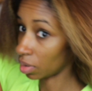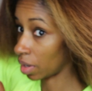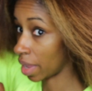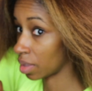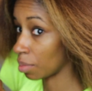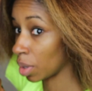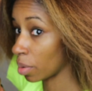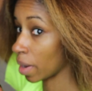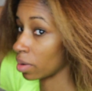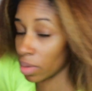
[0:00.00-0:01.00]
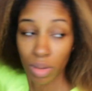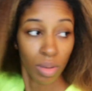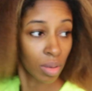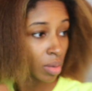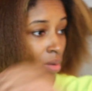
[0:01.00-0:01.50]
like to blow out.
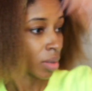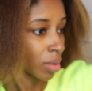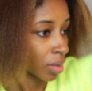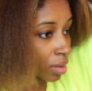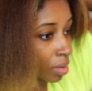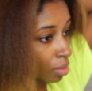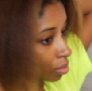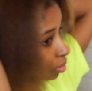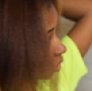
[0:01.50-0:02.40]
Oh,